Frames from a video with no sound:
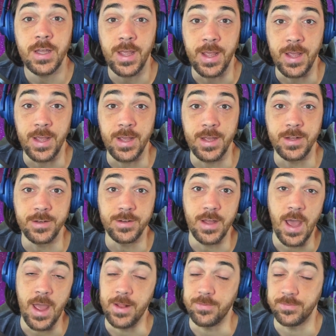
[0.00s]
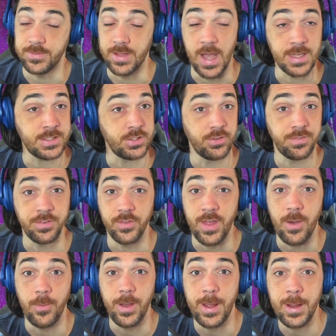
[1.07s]
And I still feel
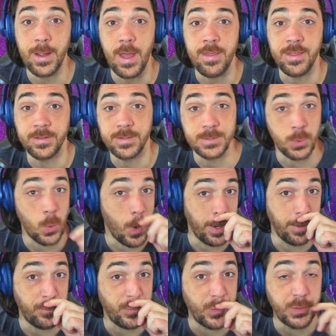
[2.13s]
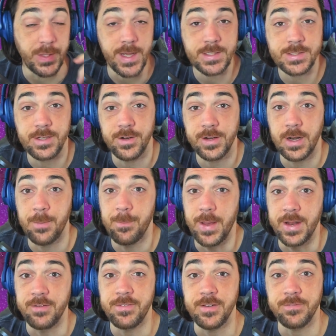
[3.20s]
that way. I think there's quite a few decks that are going to
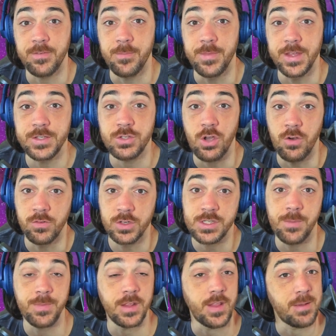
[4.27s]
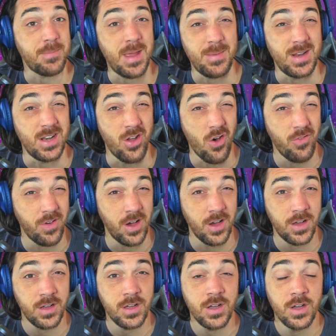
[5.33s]
benefit from this over something like maybe
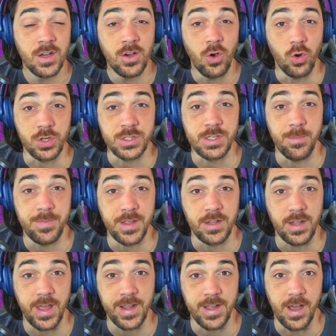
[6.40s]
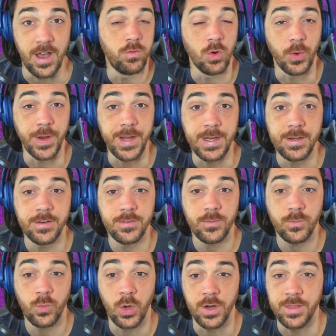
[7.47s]
Nova or something like Wolverine,
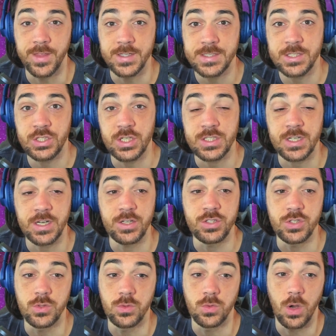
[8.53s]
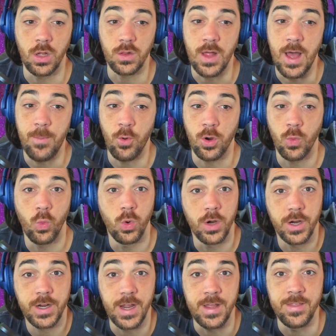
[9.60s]
where this is just going to do a lot more
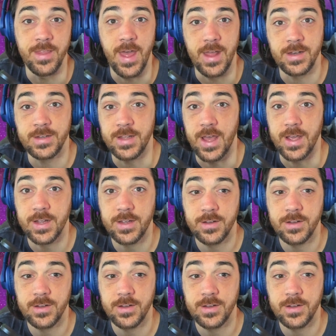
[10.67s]
work in that deck.